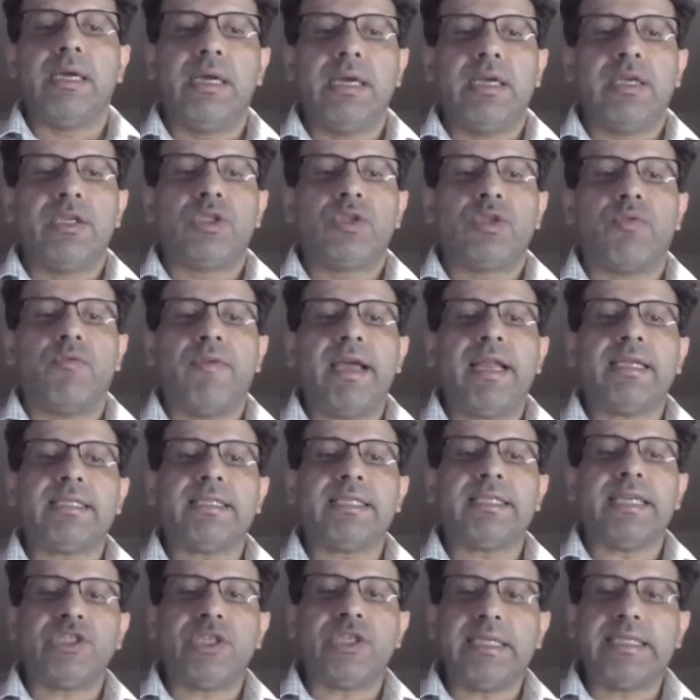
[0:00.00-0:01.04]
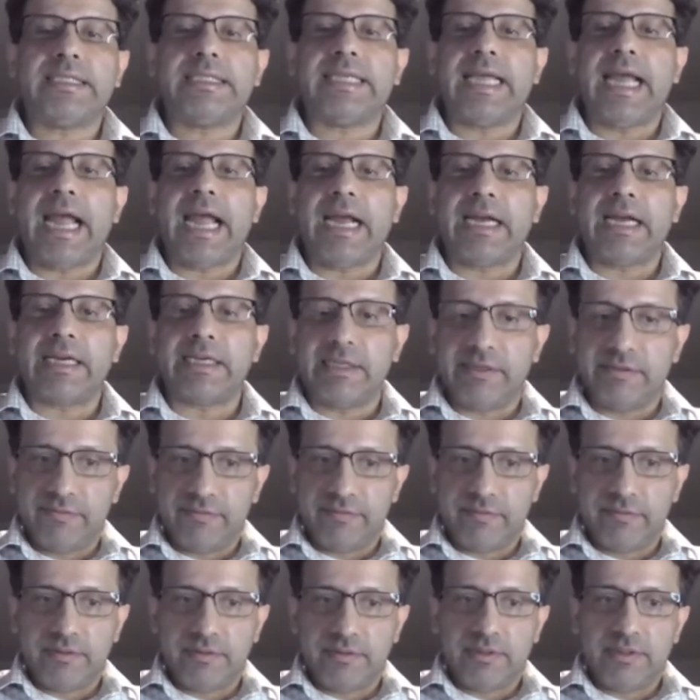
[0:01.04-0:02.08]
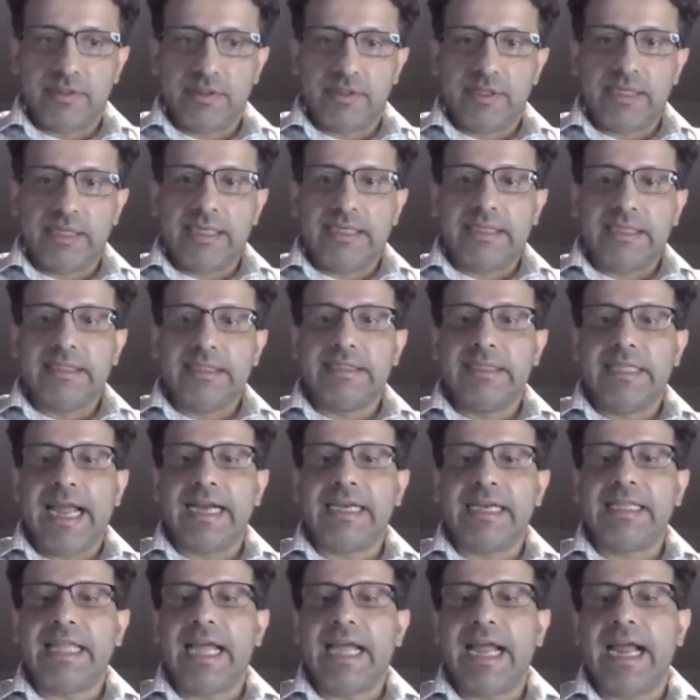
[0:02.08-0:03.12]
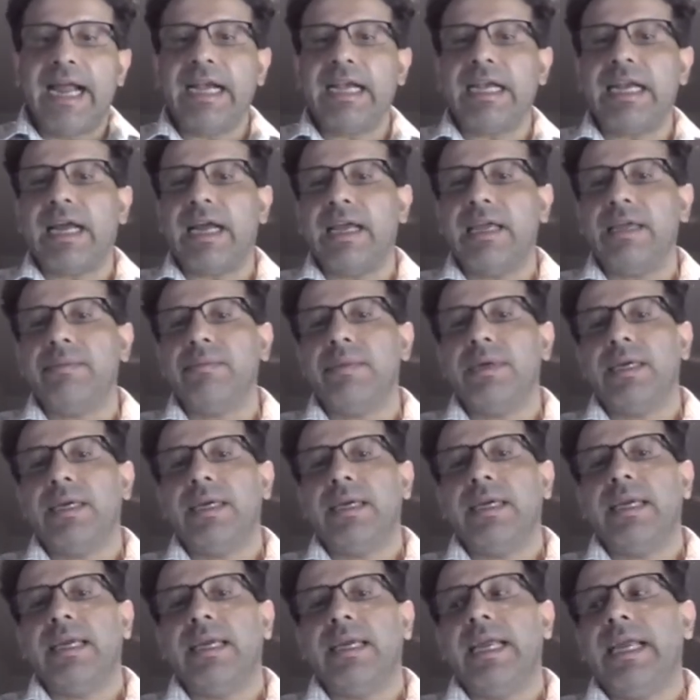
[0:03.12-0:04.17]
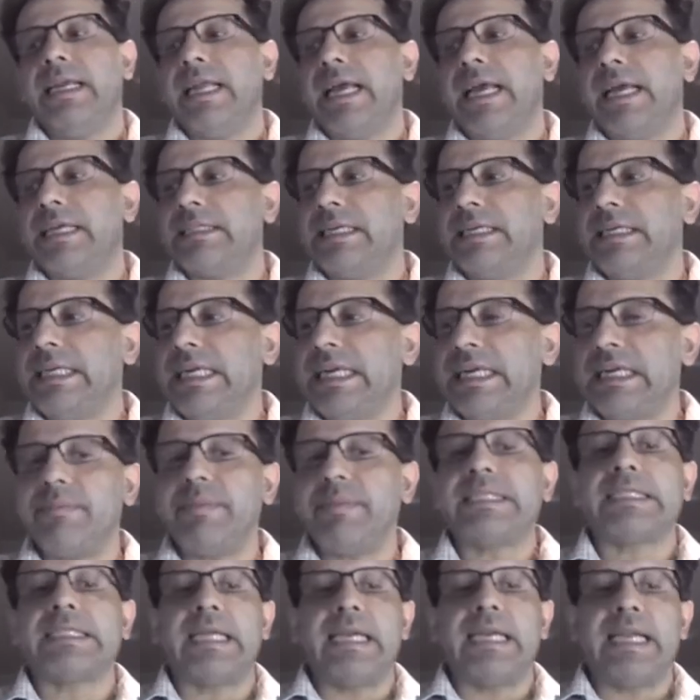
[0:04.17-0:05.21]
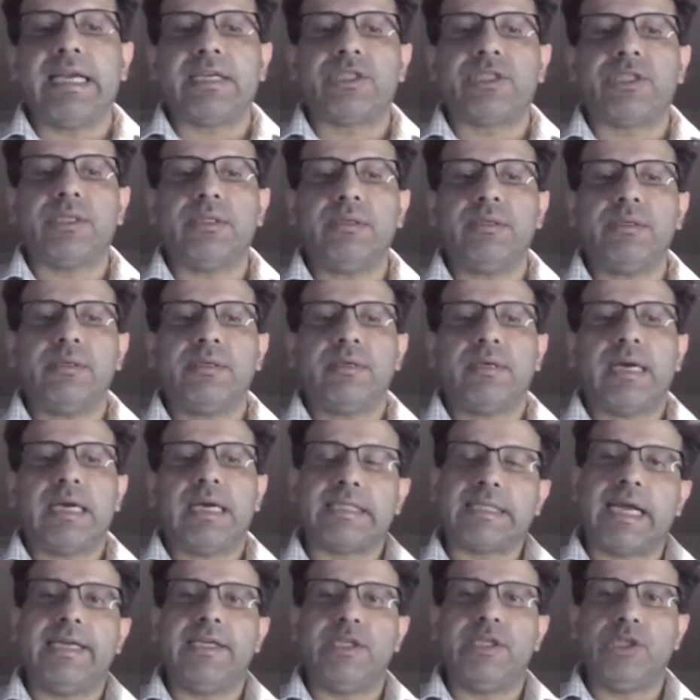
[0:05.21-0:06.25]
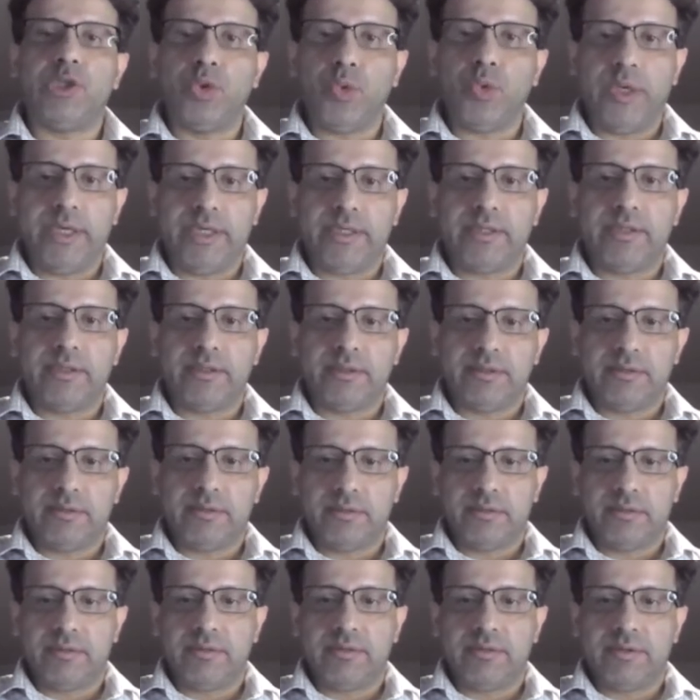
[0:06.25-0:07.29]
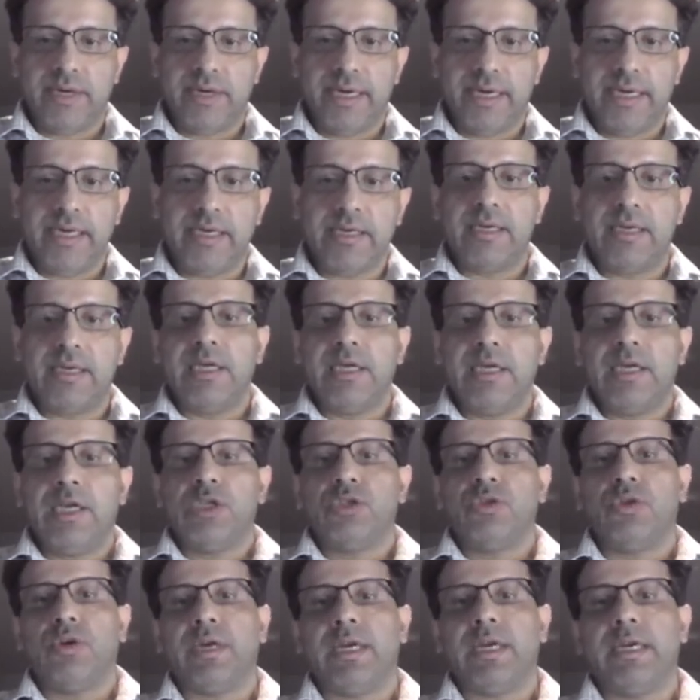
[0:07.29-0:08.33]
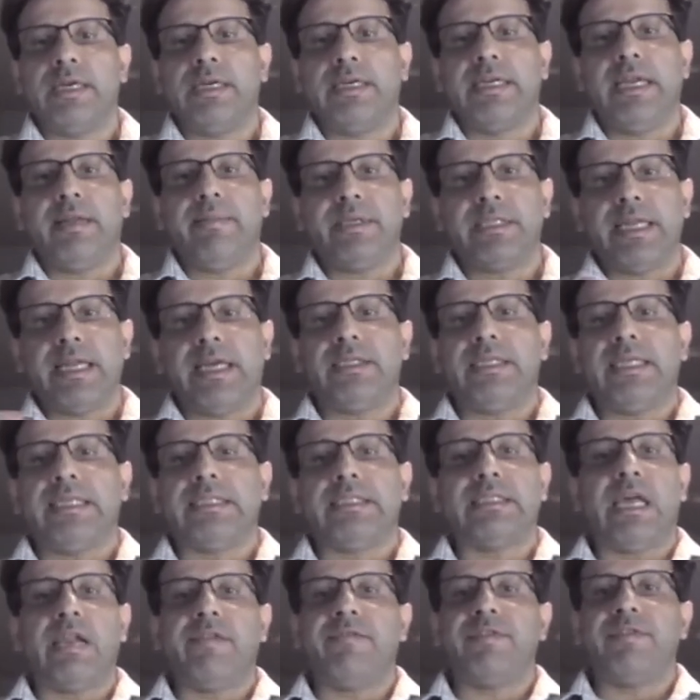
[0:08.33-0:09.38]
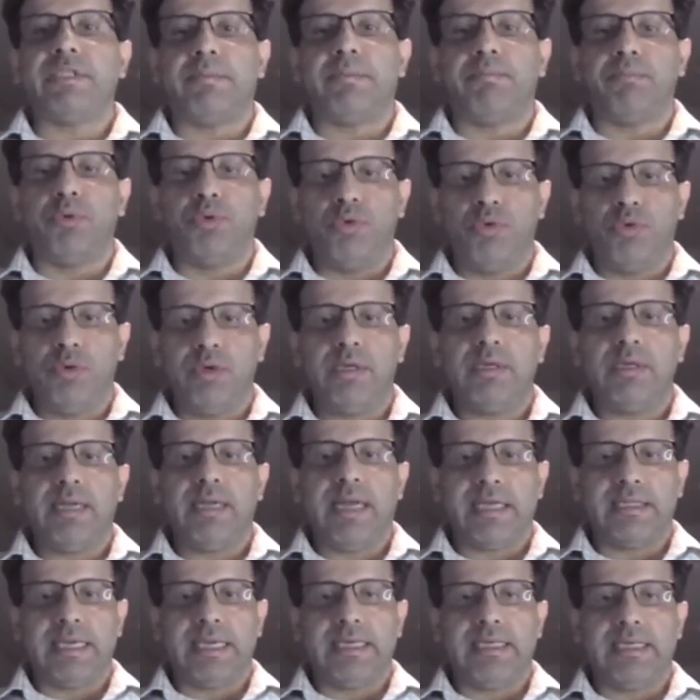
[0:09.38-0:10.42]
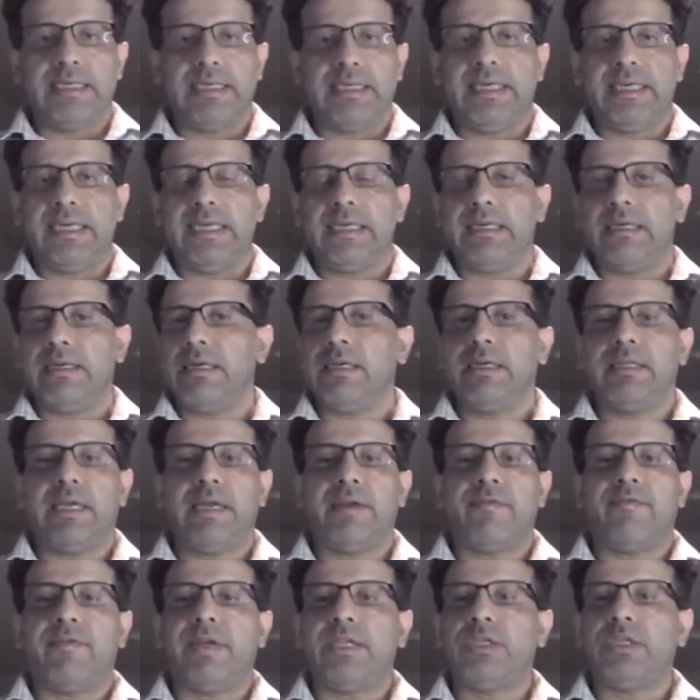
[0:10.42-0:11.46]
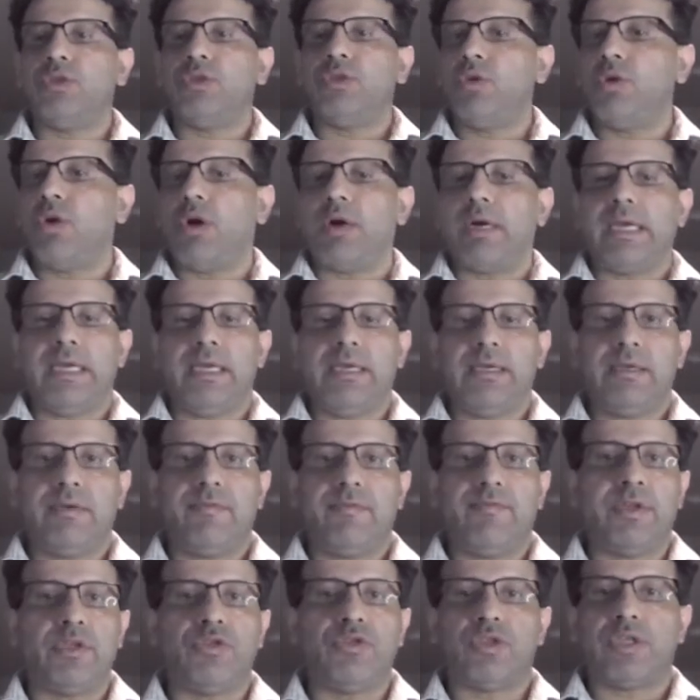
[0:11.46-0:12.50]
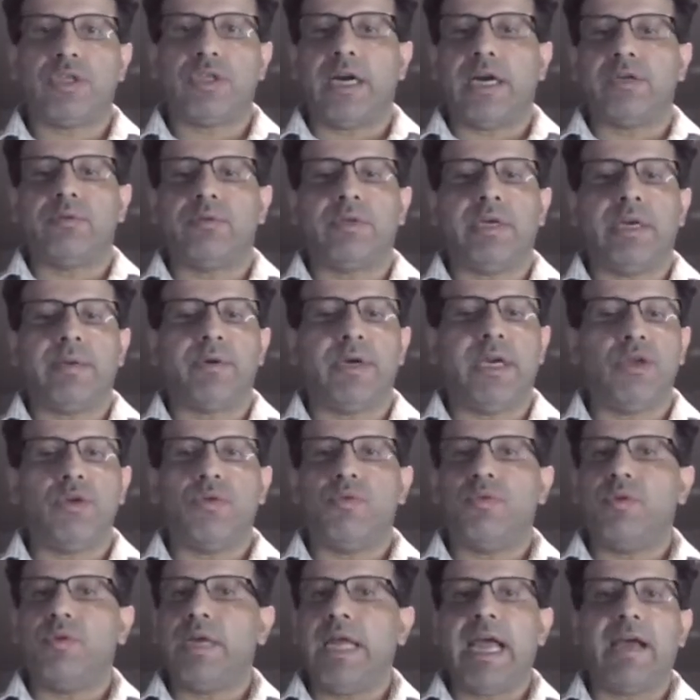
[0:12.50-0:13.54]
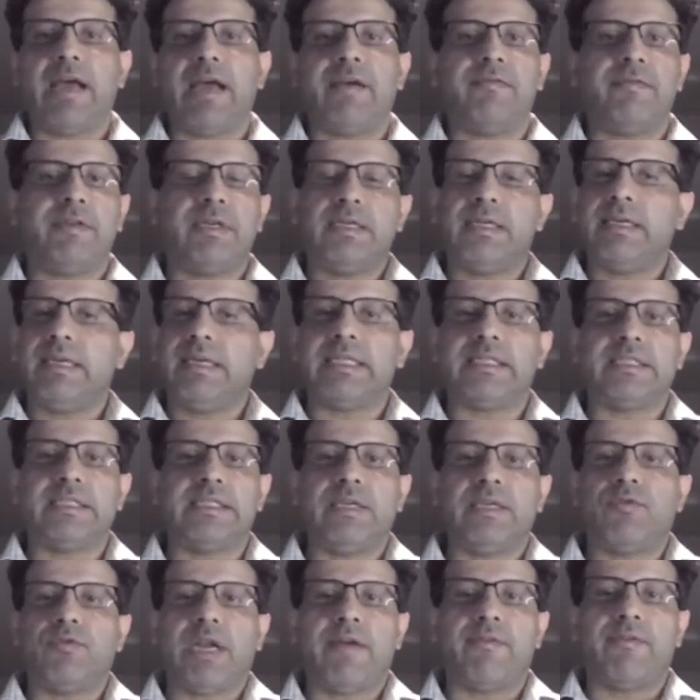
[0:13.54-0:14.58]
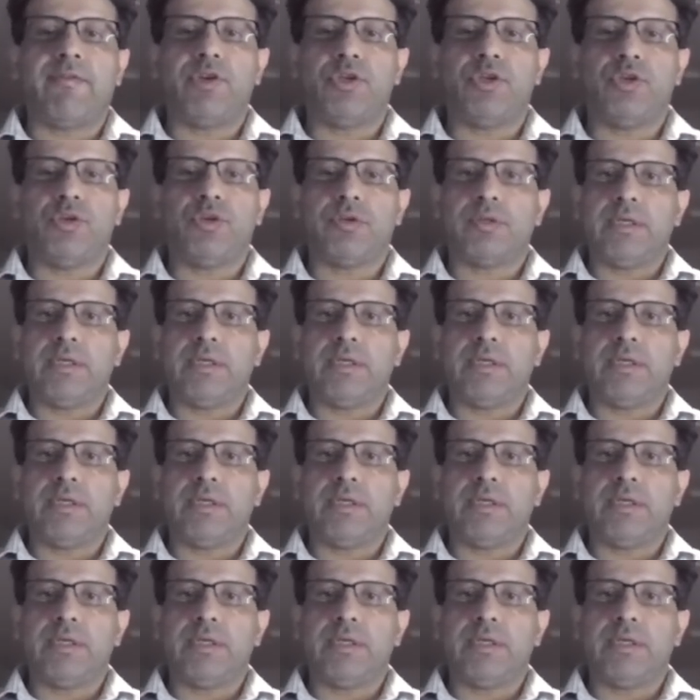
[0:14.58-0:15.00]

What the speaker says: So when a session is active, at that time, it has a database connection assigned to it, right? So database connection itself is a pool, as I indicated earlier, that when you log in, when you start preparatory, you would have, let's say, whatever your